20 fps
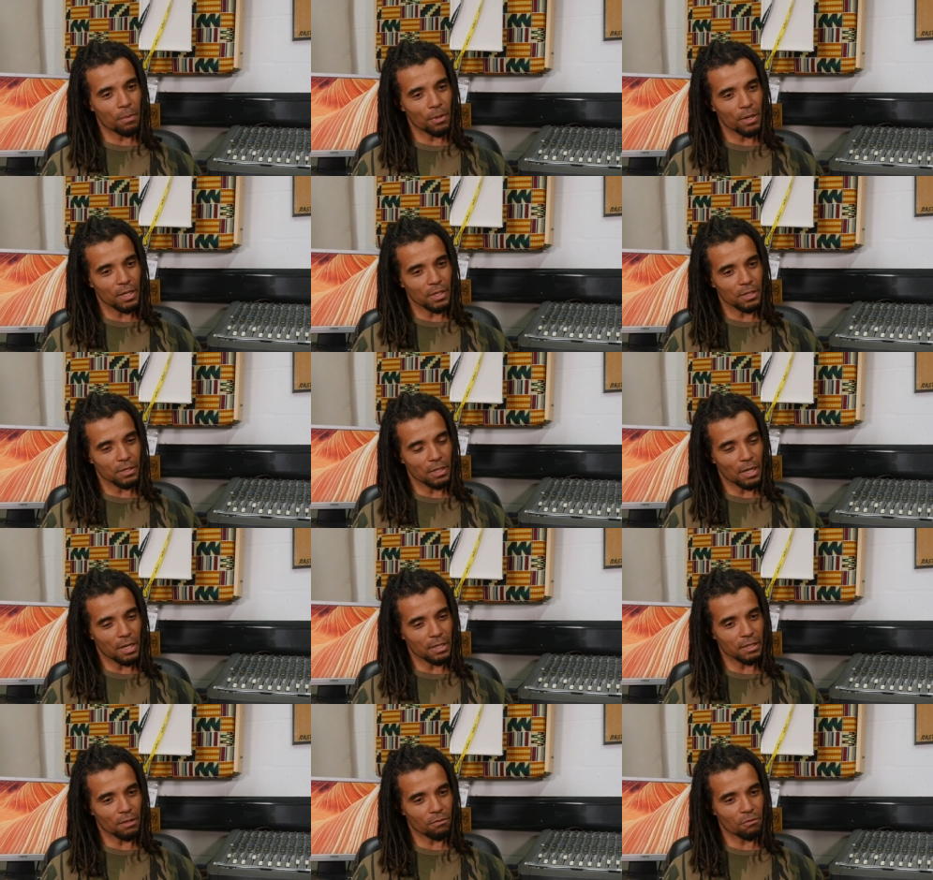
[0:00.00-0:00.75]

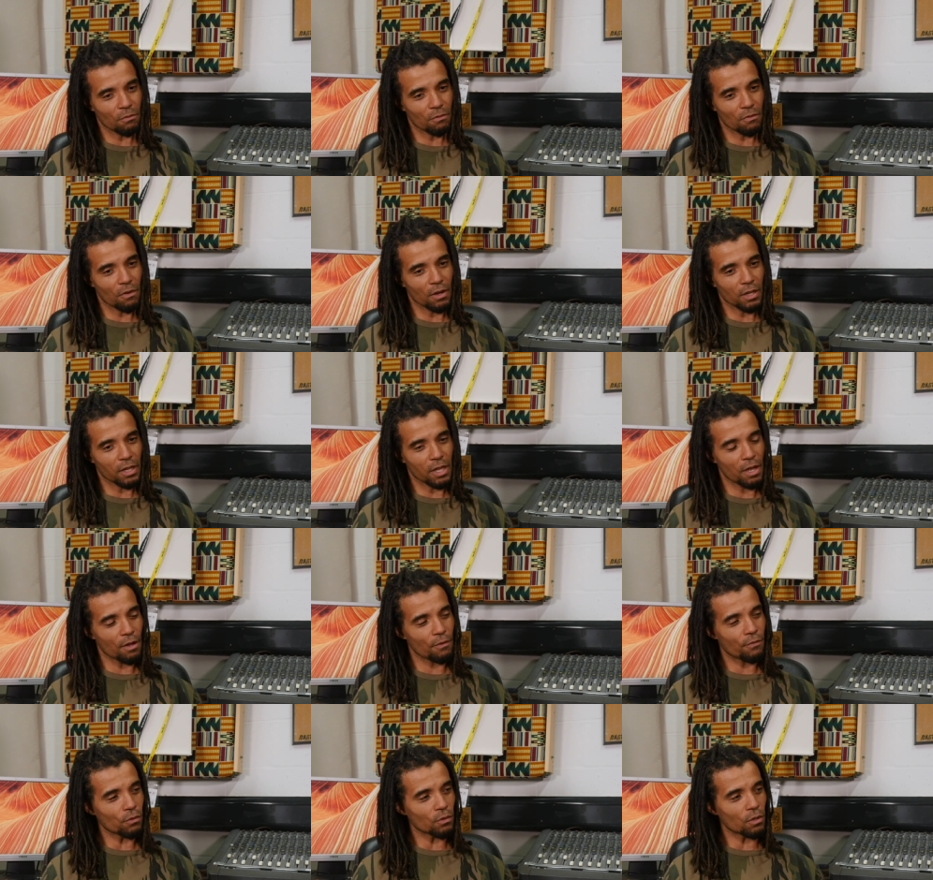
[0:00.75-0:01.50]
politicized have to be very
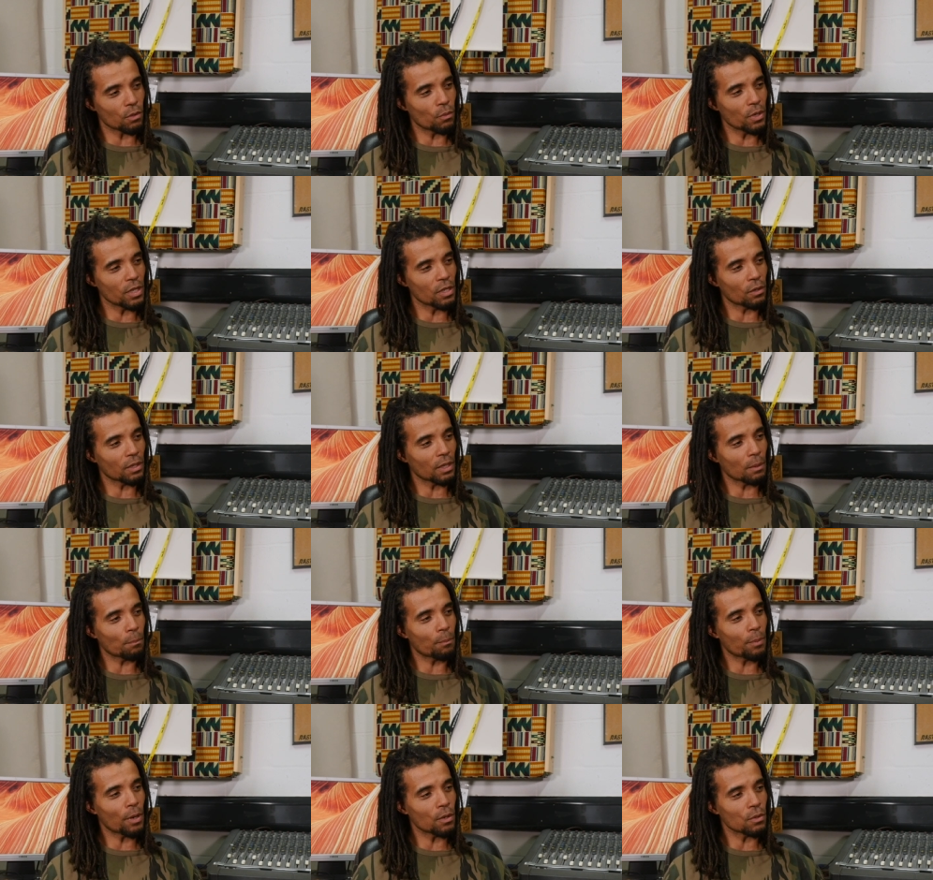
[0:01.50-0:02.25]
careful that we don't
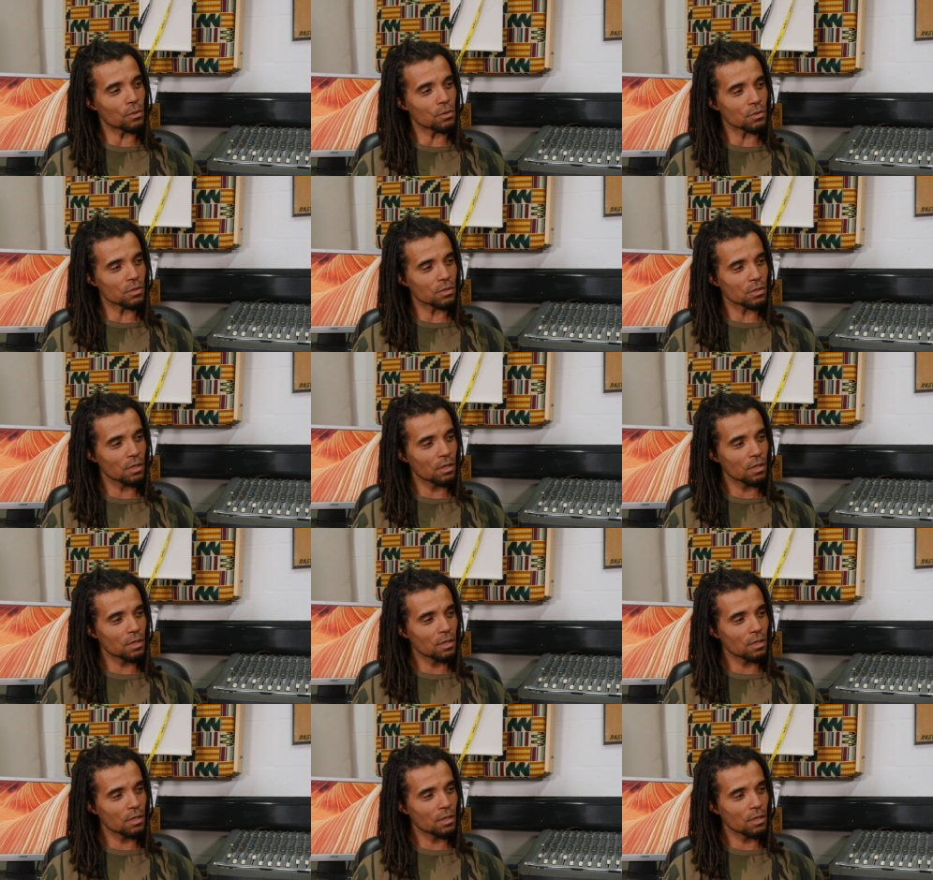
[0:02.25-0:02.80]
impose